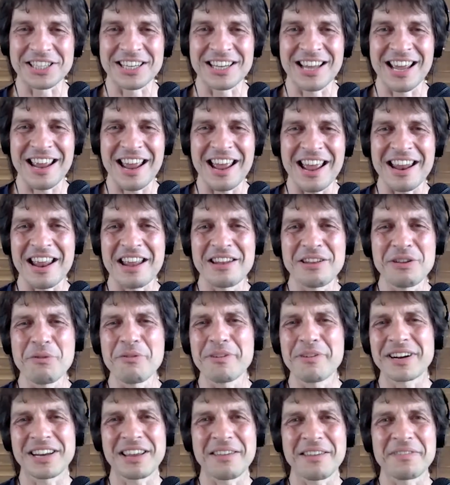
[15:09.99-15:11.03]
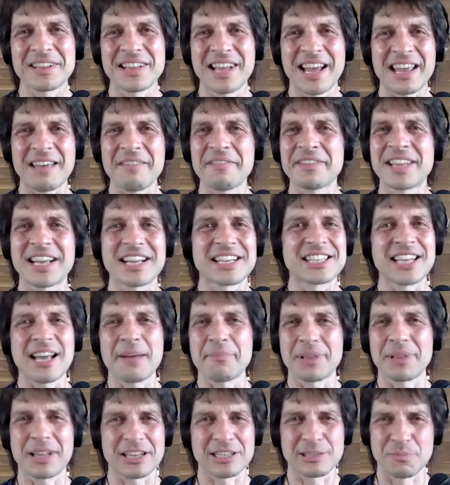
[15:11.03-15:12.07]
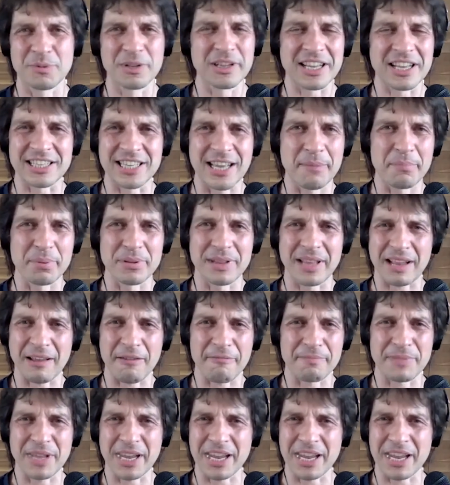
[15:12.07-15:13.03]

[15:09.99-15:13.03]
And you were giving like even an example, like a small example, like